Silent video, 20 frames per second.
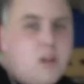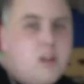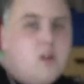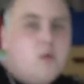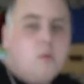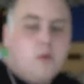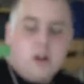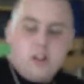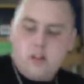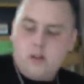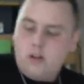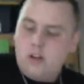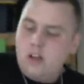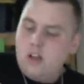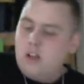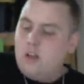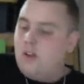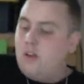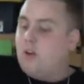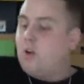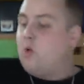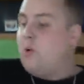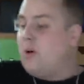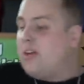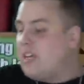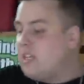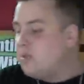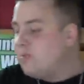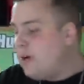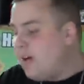I know one of the
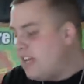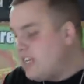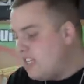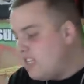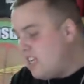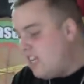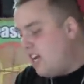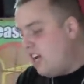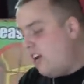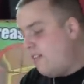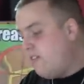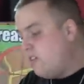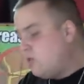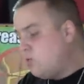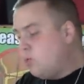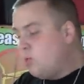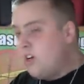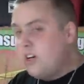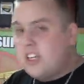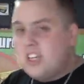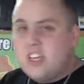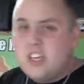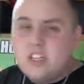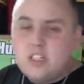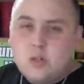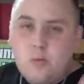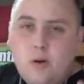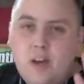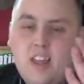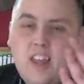quickest ways to tell if it's working
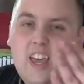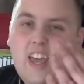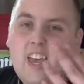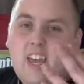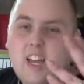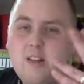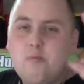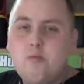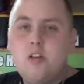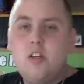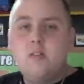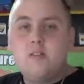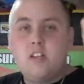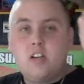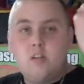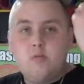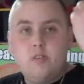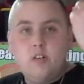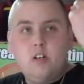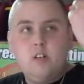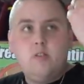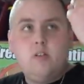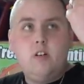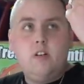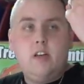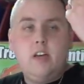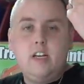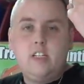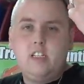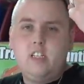is the way the hand moves like a real
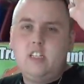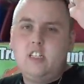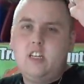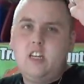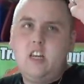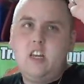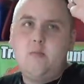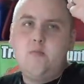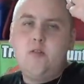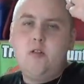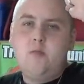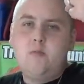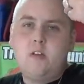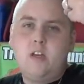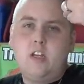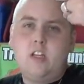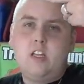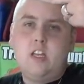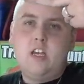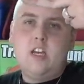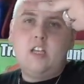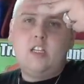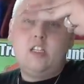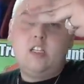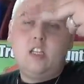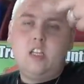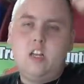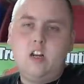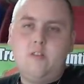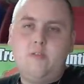Rolex, isn't it? It moves like
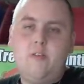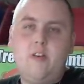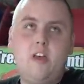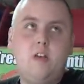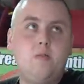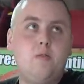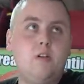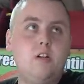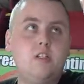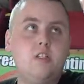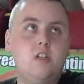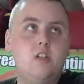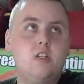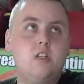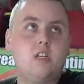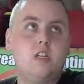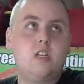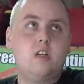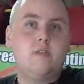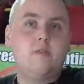this, and then a fake one's usually